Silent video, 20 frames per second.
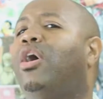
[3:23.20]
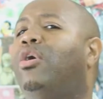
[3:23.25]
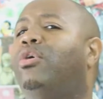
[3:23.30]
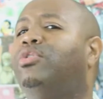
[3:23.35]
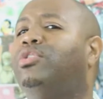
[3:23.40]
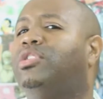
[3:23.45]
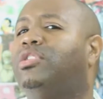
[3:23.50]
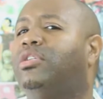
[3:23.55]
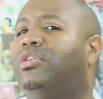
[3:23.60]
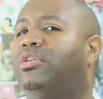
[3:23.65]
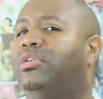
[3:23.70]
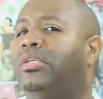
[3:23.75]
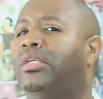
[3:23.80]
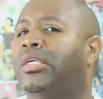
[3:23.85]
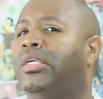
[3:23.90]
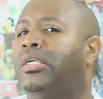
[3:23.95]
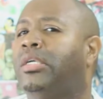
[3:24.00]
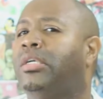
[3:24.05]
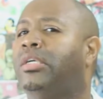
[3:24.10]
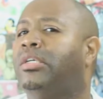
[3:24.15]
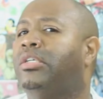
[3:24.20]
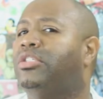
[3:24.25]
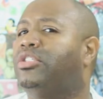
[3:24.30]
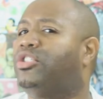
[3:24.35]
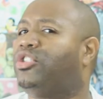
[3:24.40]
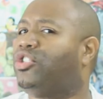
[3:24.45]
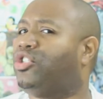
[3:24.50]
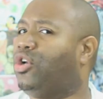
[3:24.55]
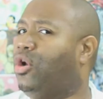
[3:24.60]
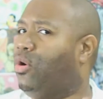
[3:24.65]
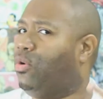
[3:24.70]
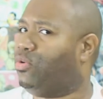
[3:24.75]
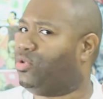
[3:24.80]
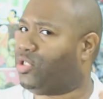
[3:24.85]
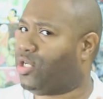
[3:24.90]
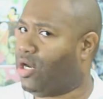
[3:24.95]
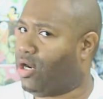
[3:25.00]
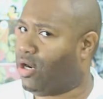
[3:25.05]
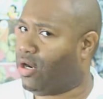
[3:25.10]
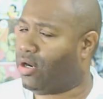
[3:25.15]
Gozer
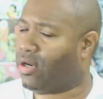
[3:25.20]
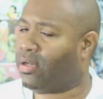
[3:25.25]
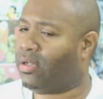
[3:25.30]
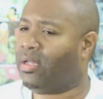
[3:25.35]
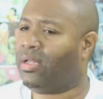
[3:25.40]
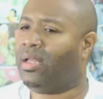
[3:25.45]
chose her.